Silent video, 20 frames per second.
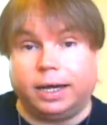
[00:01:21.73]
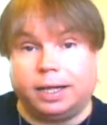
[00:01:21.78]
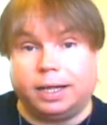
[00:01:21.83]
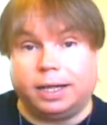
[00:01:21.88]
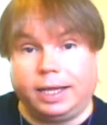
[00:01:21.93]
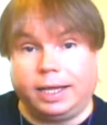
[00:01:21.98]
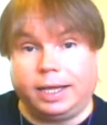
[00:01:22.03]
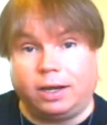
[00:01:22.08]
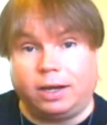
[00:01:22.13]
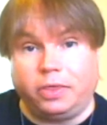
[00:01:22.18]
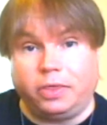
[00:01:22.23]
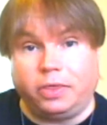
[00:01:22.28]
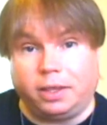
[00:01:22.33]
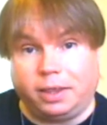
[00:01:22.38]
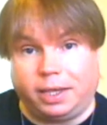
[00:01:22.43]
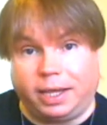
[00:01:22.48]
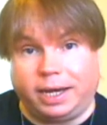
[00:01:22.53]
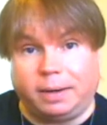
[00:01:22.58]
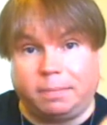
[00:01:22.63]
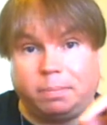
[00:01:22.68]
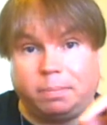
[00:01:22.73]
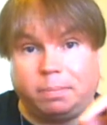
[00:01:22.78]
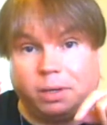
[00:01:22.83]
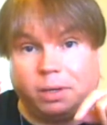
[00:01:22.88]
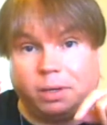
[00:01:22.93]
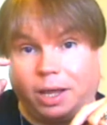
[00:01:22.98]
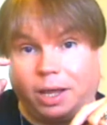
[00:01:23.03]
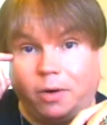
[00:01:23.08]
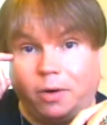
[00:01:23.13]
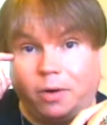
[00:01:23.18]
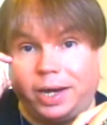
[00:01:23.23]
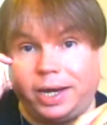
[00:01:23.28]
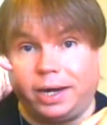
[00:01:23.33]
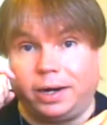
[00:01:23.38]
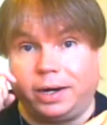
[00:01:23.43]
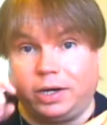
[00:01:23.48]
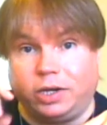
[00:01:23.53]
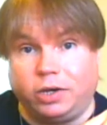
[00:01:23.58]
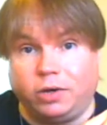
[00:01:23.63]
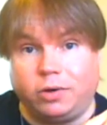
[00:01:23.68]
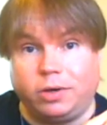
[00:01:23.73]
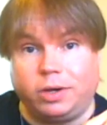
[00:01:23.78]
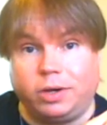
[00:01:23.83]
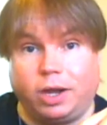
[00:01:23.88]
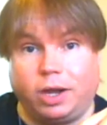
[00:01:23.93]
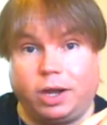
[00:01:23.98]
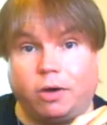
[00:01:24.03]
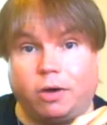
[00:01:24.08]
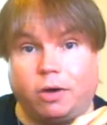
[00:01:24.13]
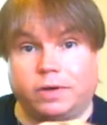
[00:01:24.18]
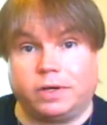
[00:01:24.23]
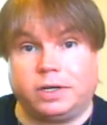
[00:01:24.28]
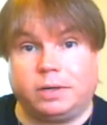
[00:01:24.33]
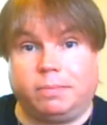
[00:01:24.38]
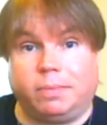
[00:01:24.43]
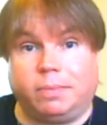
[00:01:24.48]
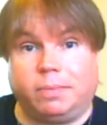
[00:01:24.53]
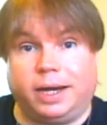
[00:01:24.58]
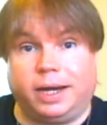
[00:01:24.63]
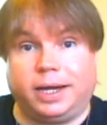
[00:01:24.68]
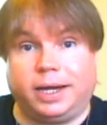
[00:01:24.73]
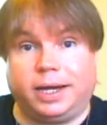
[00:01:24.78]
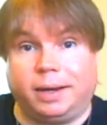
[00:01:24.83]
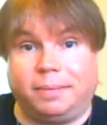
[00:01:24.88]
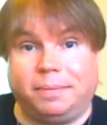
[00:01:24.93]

click on the link below here and you can go over to my